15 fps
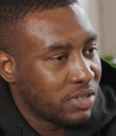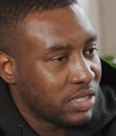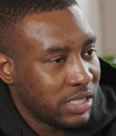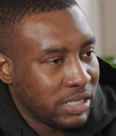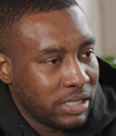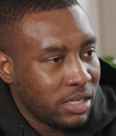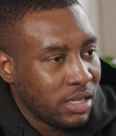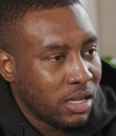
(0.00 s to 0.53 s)

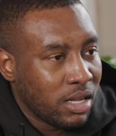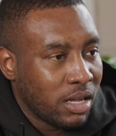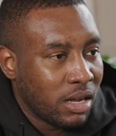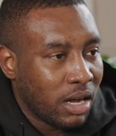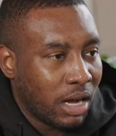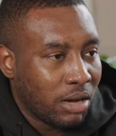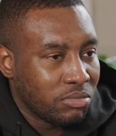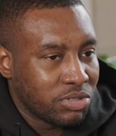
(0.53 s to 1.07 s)
Obviously,
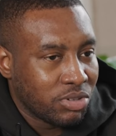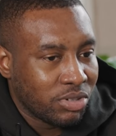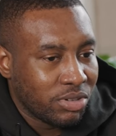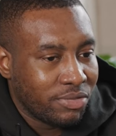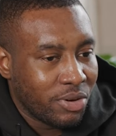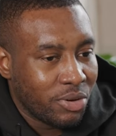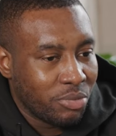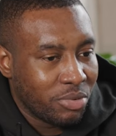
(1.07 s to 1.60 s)
I was on
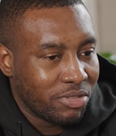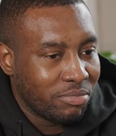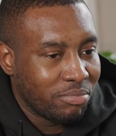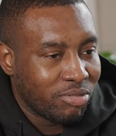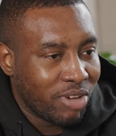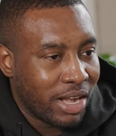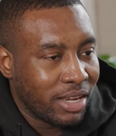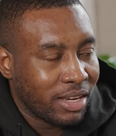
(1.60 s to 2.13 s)
the phone
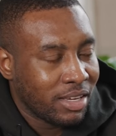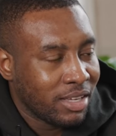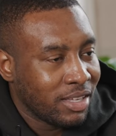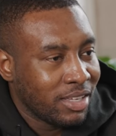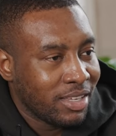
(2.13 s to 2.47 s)
with Brent